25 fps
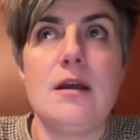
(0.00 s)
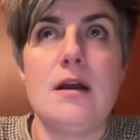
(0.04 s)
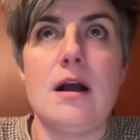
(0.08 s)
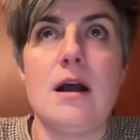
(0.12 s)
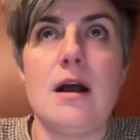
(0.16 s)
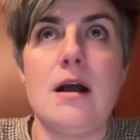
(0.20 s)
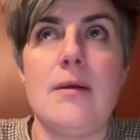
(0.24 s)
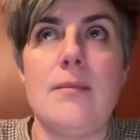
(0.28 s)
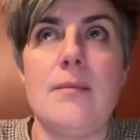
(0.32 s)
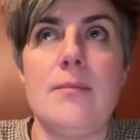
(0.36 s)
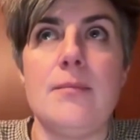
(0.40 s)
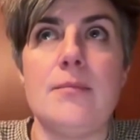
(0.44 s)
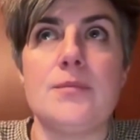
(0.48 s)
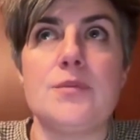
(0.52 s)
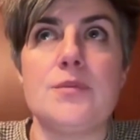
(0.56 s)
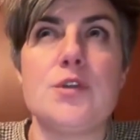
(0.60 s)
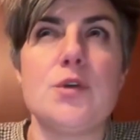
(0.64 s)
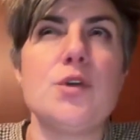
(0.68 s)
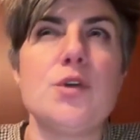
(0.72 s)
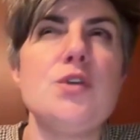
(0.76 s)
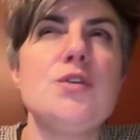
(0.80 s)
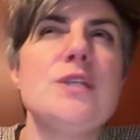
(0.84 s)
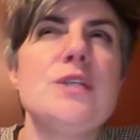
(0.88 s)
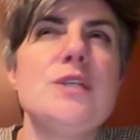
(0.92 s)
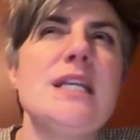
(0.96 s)
Um, so
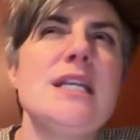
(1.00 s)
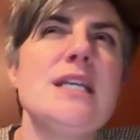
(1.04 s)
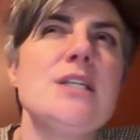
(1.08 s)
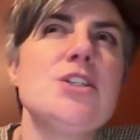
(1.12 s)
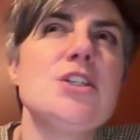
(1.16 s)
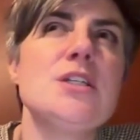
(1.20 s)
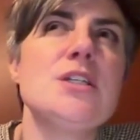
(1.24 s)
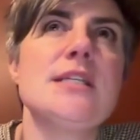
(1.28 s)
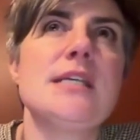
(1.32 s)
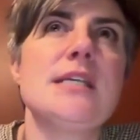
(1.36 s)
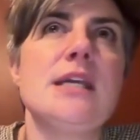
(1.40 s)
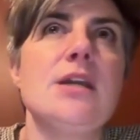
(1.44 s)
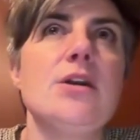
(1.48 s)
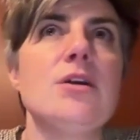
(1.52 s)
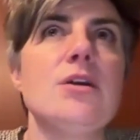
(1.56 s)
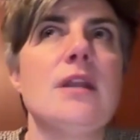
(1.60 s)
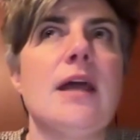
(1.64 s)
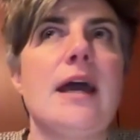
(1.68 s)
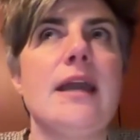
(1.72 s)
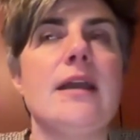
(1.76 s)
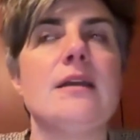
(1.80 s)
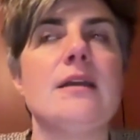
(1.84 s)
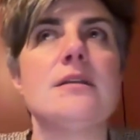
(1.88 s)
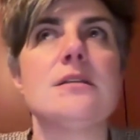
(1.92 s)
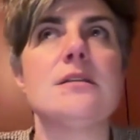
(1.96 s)
you didn't just hear
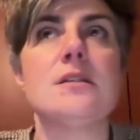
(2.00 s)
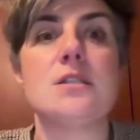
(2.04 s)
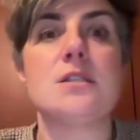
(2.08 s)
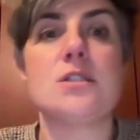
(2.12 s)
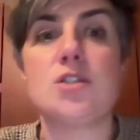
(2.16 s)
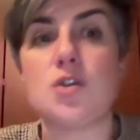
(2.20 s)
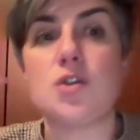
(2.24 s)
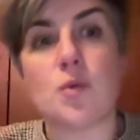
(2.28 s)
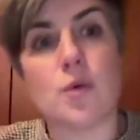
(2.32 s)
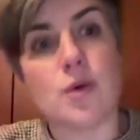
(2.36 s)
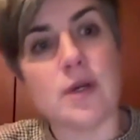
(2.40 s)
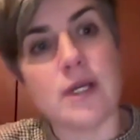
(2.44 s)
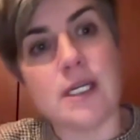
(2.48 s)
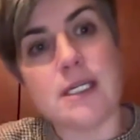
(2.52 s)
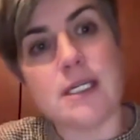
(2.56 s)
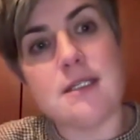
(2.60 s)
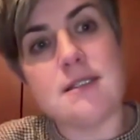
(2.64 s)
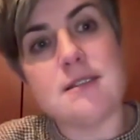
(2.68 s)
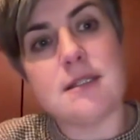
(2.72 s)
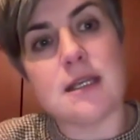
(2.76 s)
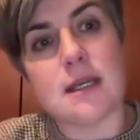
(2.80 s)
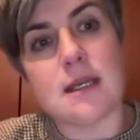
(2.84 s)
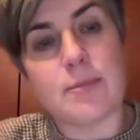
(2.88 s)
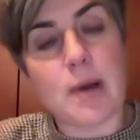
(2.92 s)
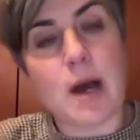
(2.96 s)
like
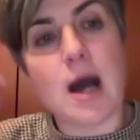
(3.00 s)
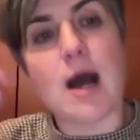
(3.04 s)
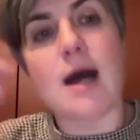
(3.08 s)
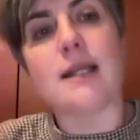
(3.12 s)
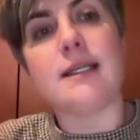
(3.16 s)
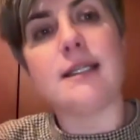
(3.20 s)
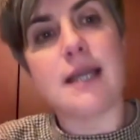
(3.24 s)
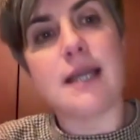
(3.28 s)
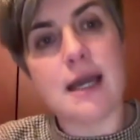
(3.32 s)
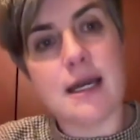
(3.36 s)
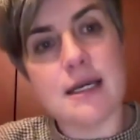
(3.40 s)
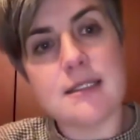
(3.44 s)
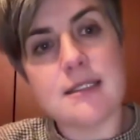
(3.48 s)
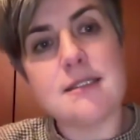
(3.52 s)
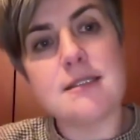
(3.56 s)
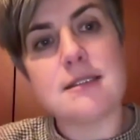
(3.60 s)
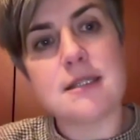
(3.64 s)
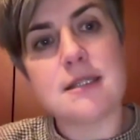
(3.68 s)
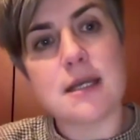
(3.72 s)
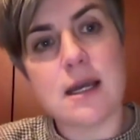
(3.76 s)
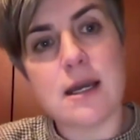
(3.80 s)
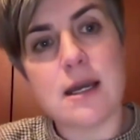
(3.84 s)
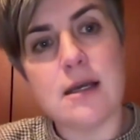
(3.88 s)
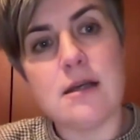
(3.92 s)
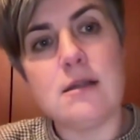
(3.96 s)
stories, like podcast
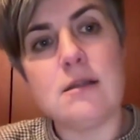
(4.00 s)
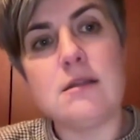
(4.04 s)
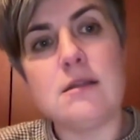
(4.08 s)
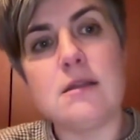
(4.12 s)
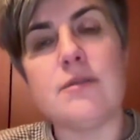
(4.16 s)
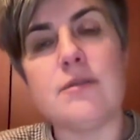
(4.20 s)
style.